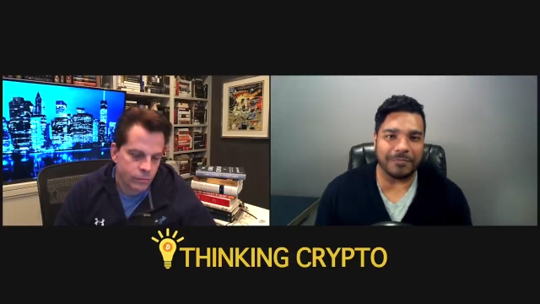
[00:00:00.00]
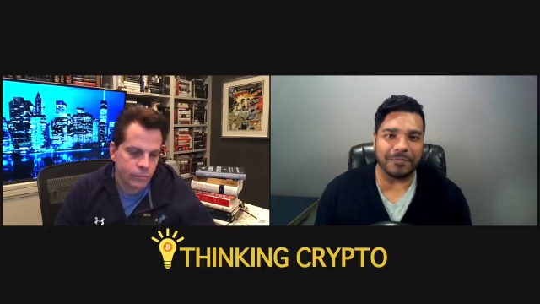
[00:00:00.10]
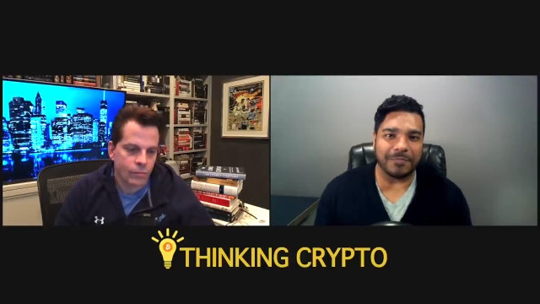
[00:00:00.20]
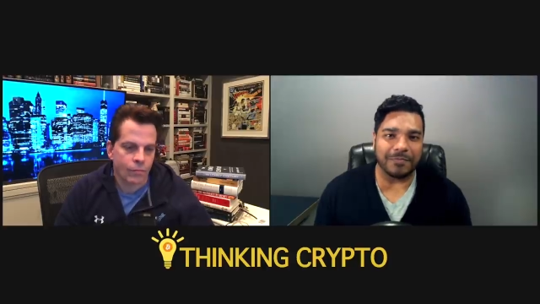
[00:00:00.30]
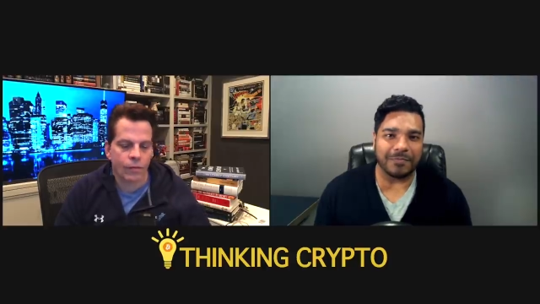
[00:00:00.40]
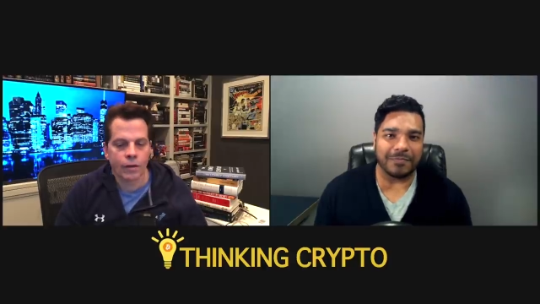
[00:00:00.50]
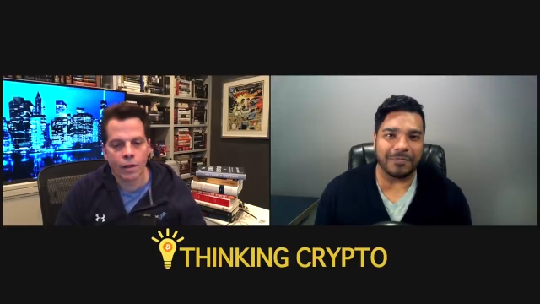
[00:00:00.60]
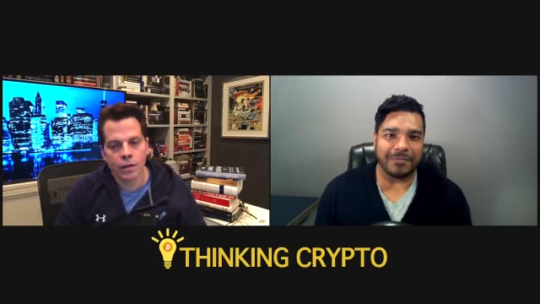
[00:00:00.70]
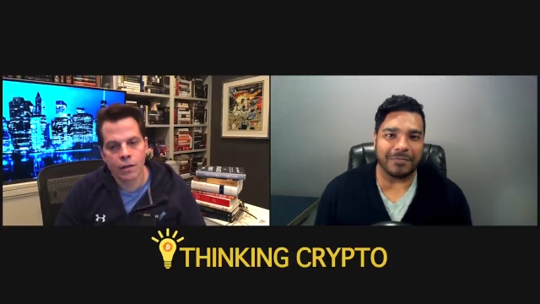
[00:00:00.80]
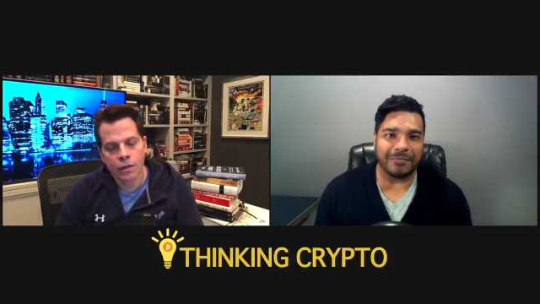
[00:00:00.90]

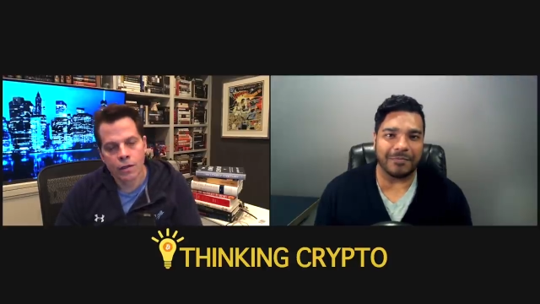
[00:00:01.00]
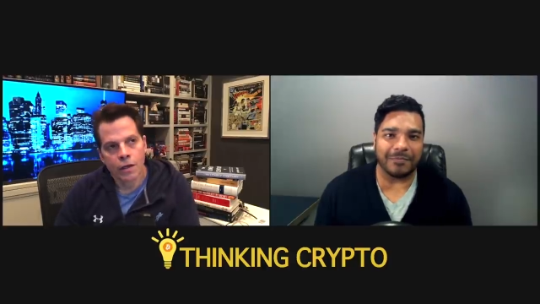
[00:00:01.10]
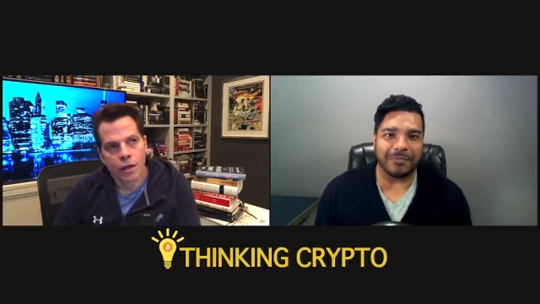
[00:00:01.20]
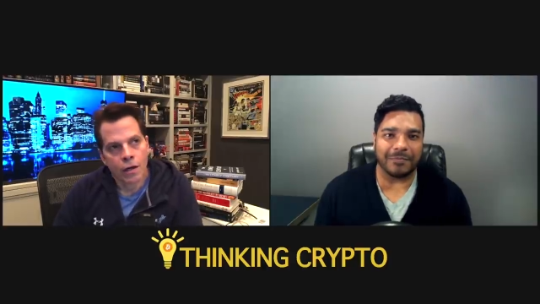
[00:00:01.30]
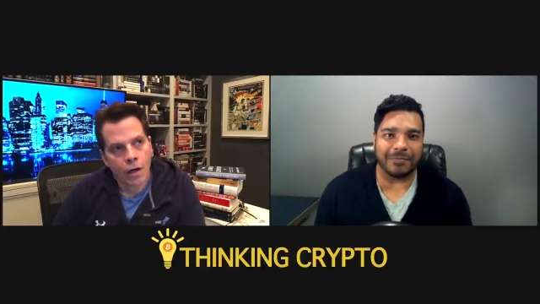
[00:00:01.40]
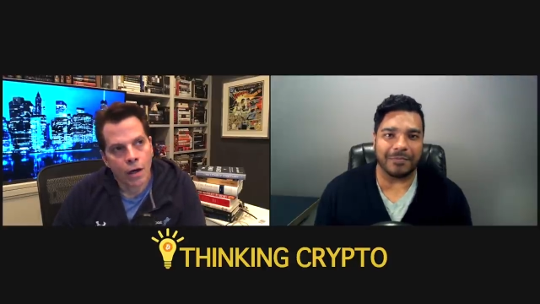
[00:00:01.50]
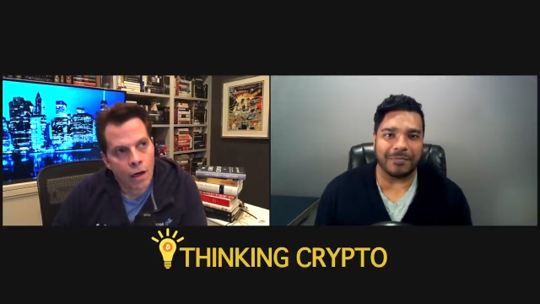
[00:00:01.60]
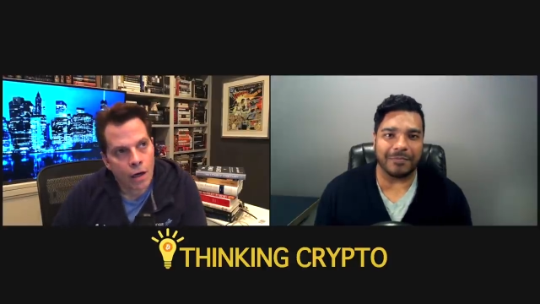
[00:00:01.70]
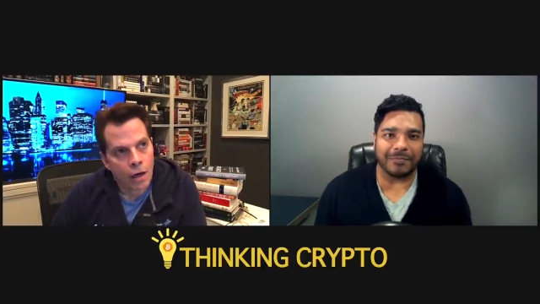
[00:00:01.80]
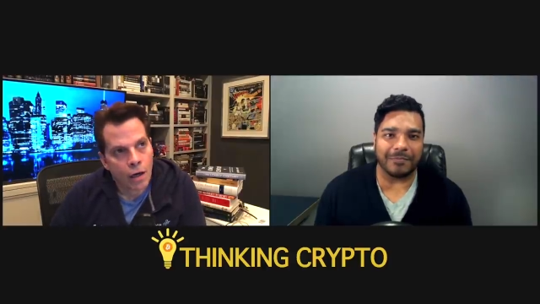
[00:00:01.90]

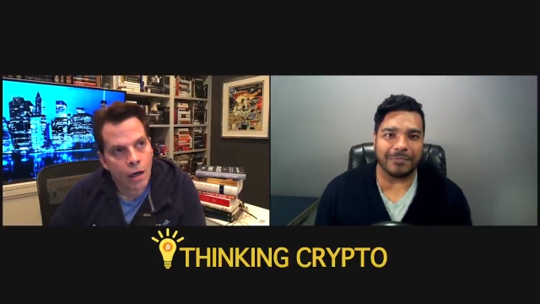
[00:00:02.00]
Nothing is said.